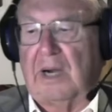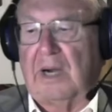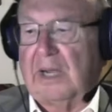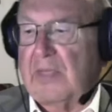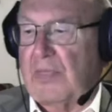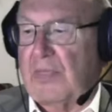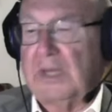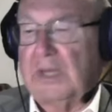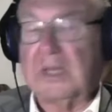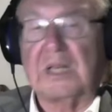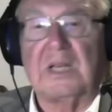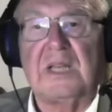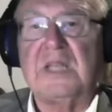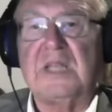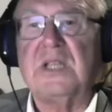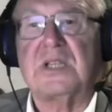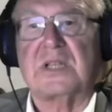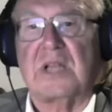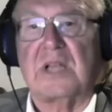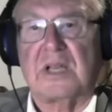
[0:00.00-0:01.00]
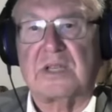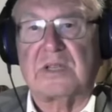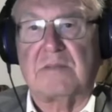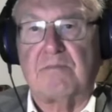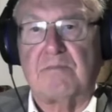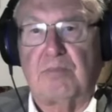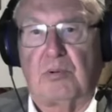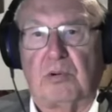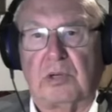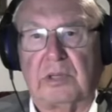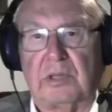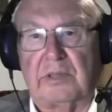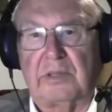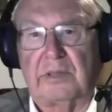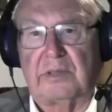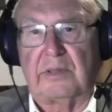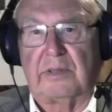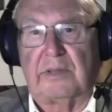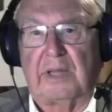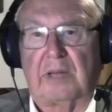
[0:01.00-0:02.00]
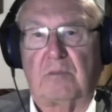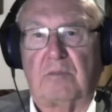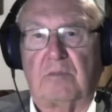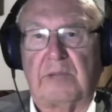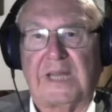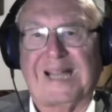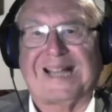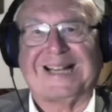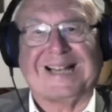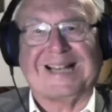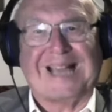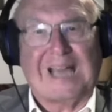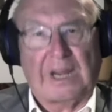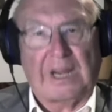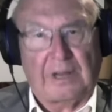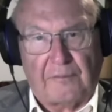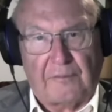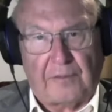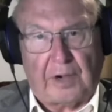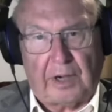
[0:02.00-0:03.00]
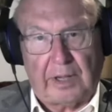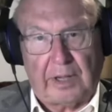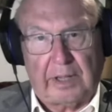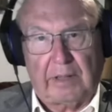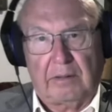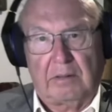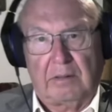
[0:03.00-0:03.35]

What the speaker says: I think, at least as important that we clarify